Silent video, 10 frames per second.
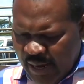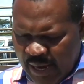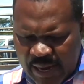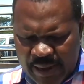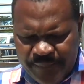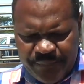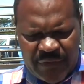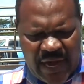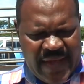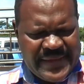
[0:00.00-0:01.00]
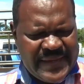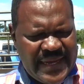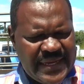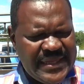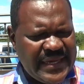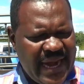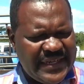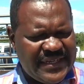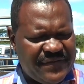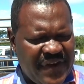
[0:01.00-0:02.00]
I think in the
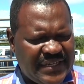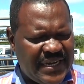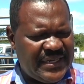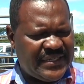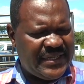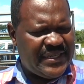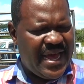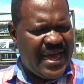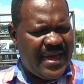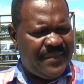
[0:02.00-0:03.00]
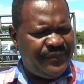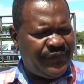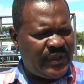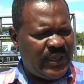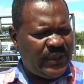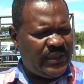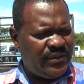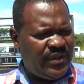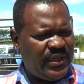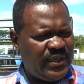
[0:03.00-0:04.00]
writing fraternity, there the
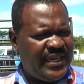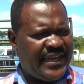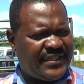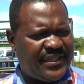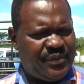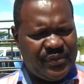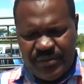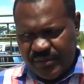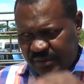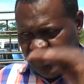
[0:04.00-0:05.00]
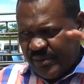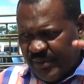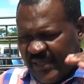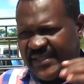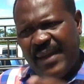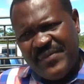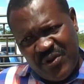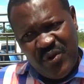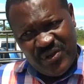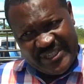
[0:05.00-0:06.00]
leadership, there is
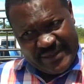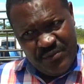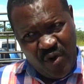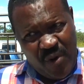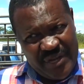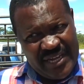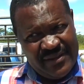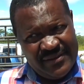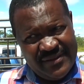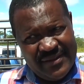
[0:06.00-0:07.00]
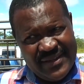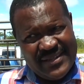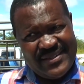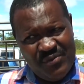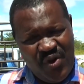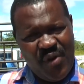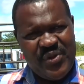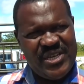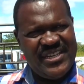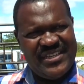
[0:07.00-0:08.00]
something called ZimCopy.
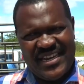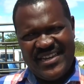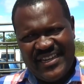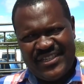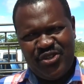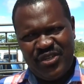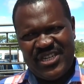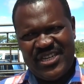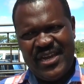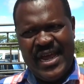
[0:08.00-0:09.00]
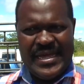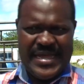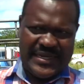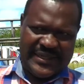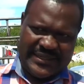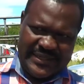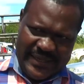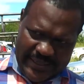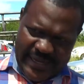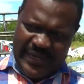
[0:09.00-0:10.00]
ZimCopy is an institution that is
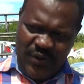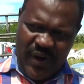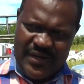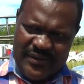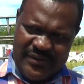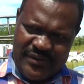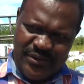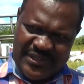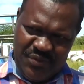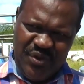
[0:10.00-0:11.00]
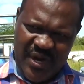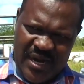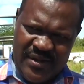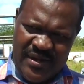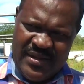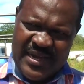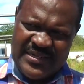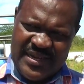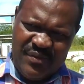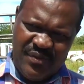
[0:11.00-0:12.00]
equal to Zimura, that
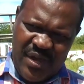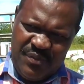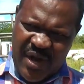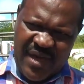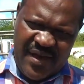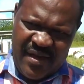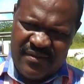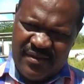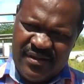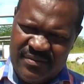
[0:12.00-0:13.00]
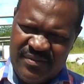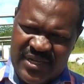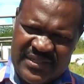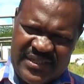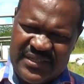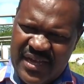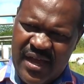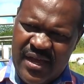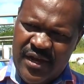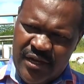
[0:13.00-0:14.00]
is a brother, a sister
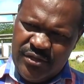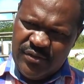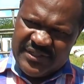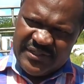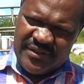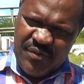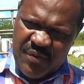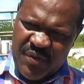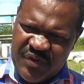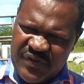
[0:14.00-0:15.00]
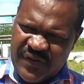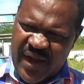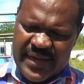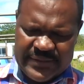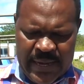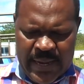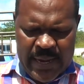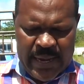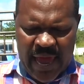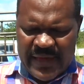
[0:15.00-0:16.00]
to Zimbabwe Music Rights,
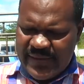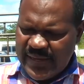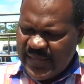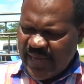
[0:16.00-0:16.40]
and I think